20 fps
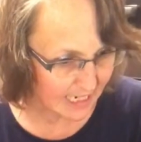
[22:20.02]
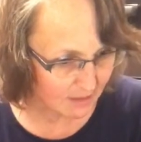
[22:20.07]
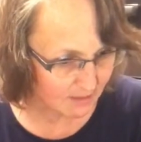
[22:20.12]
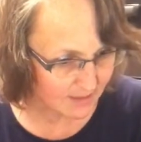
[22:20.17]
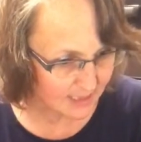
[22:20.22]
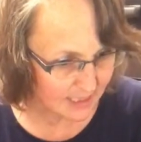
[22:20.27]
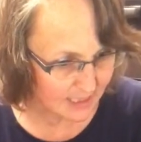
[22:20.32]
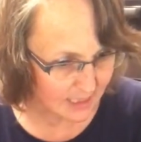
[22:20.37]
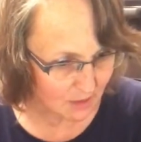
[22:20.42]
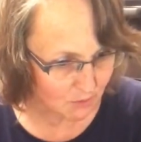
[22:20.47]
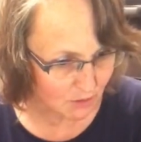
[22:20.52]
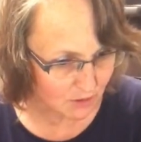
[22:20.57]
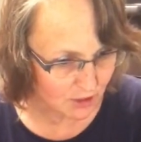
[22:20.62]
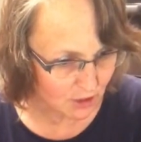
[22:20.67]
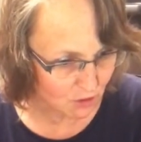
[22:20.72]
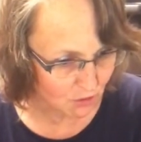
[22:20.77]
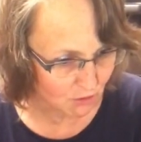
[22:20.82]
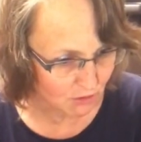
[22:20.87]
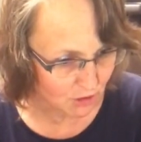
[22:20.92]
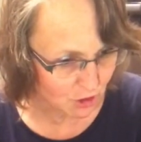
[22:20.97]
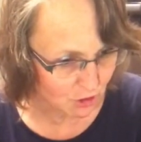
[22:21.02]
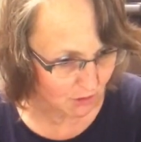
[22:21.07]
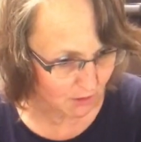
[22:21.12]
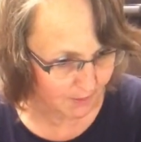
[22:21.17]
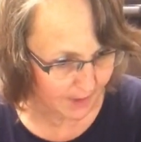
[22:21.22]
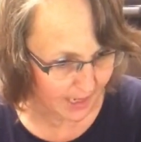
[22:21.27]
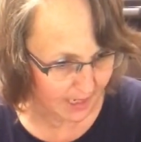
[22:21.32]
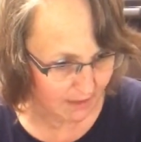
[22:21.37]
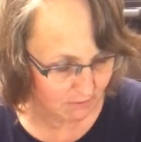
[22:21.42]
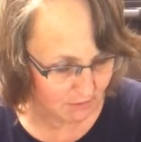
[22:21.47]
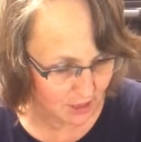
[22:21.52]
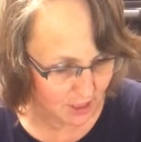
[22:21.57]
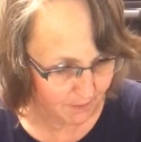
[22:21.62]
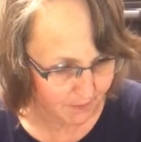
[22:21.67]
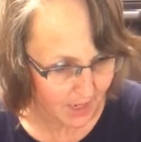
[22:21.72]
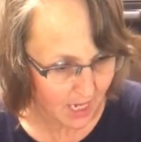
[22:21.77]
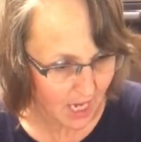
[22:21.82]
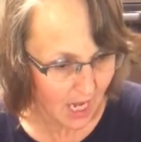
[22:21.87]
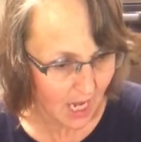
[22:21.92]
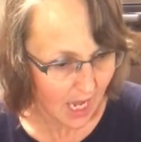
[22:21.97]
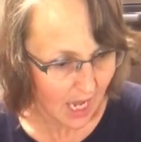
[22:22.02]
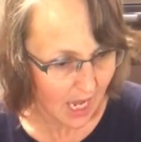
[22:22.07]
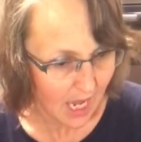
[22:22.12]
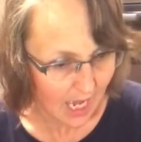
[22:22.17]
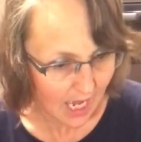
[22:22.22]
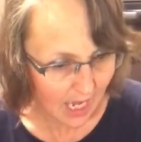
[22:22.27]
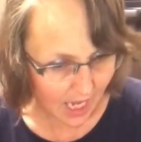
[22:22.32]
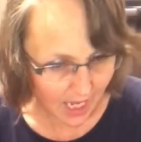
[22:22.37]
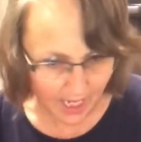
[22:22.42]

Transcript: been using our marble paste. We